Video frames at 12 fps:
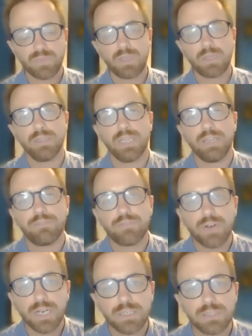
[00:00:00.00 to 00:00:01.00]
the
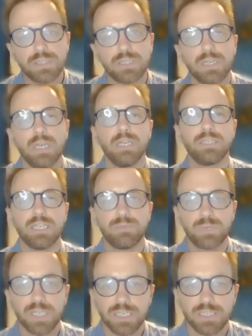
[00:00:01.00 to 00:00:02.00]
French Data
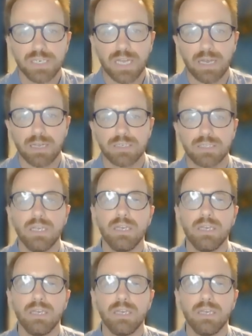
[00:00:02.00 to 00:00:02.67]
Protection Act